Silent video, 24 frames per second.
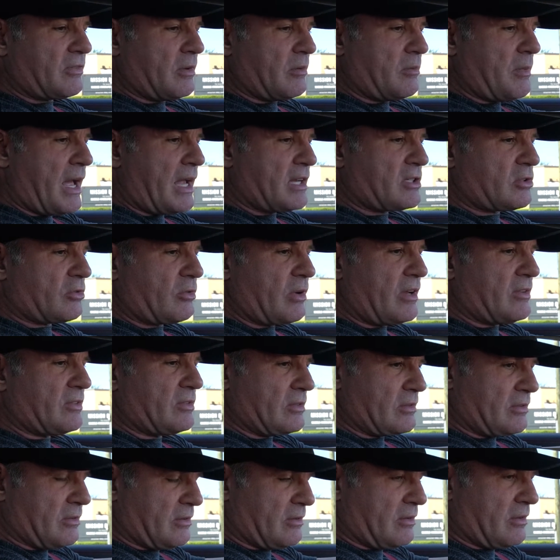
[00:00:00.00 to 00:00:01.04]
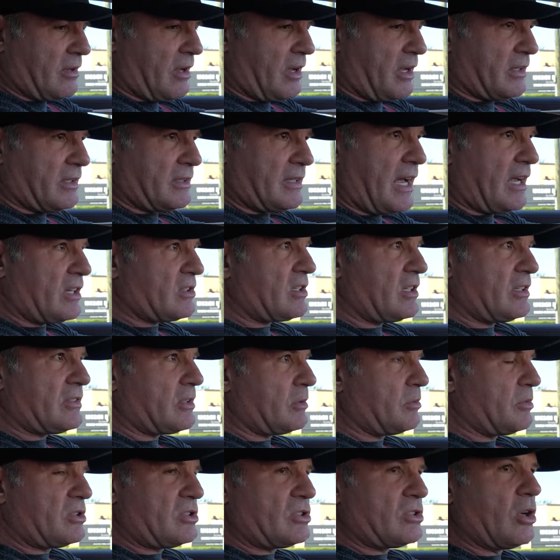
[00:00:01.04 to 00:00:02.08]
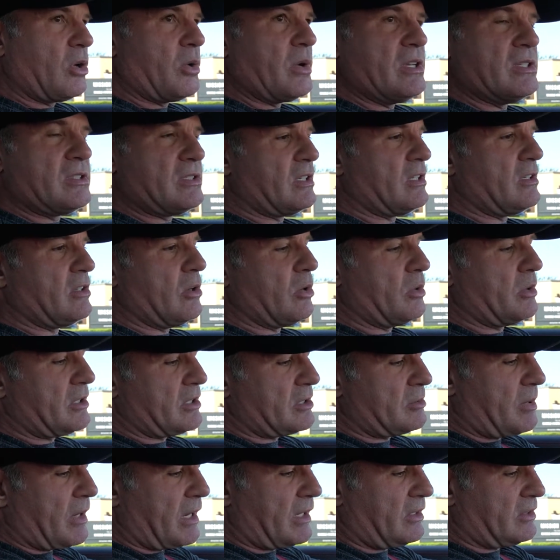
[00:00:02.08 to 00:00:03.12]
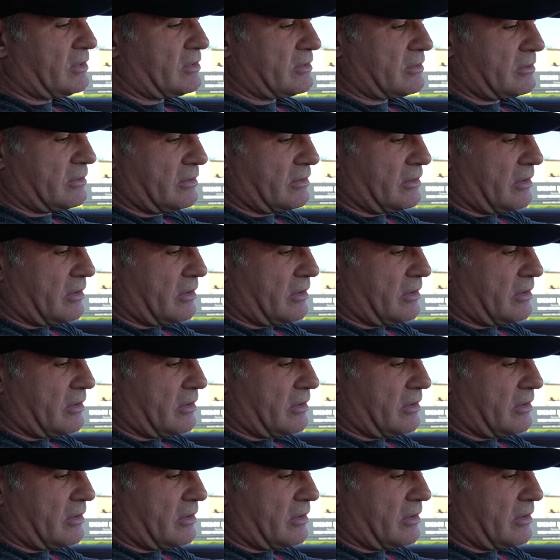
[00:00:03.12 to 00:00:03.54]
and match the res on the downshift, it was so easy to do with these pedals.